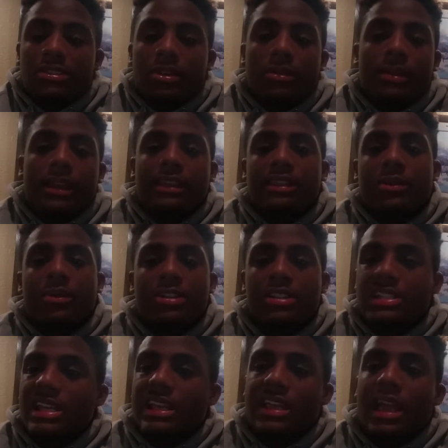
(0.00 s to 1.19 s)
like they were just
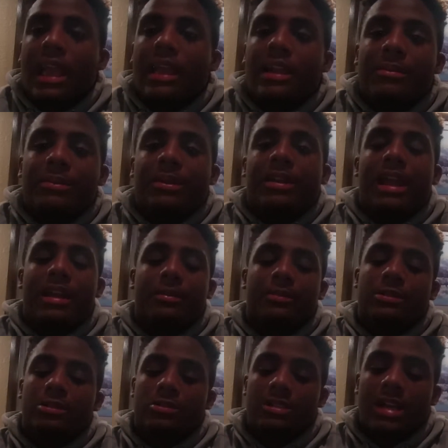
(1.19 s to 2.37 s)
like, hey, come to camps,
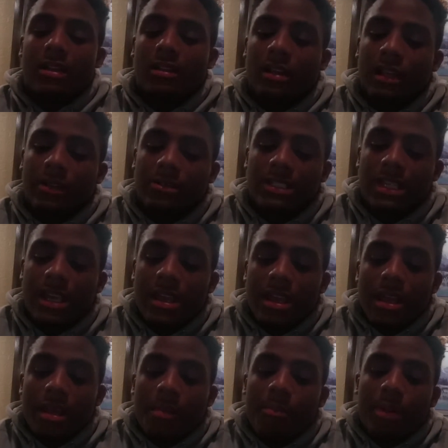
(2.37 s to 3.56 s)
those kind of letters.
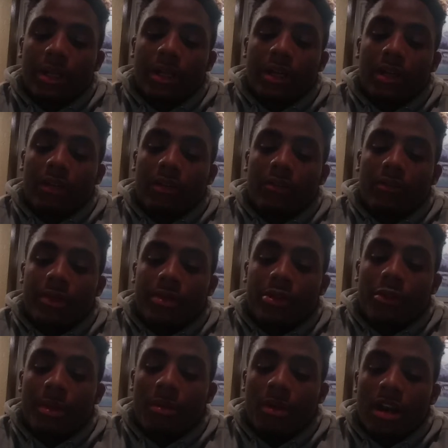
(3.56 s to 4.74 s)
But
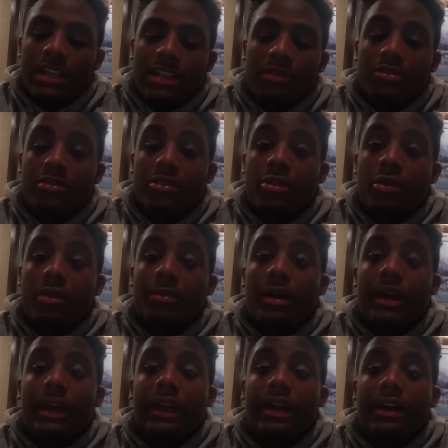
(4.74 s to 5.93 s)
recruitment wise, I was recruited
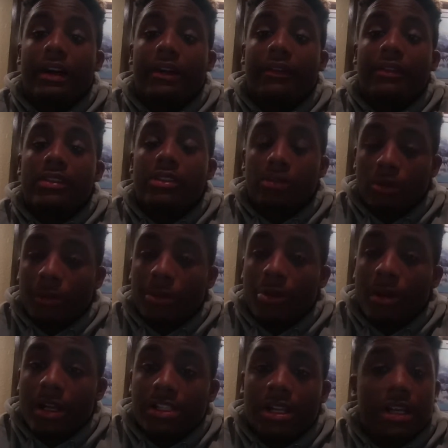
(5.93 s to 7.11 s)
by UW
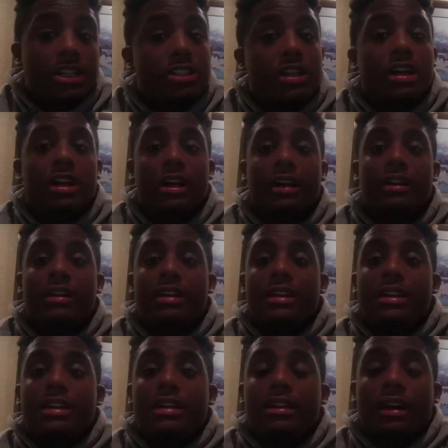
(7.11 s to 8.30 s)
Oshkosh.
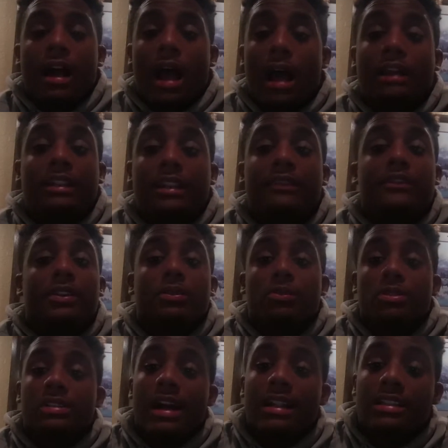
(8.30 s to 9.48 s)
I live in
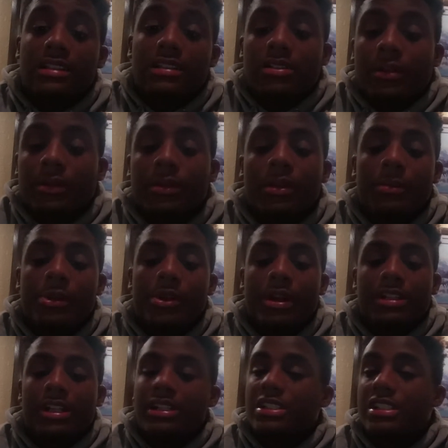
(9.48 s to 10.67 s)
Wisconsin, so UW
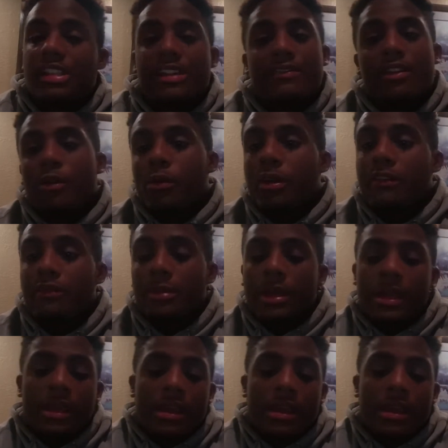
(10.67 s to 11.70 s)
Oshkosh isn't that far away from me.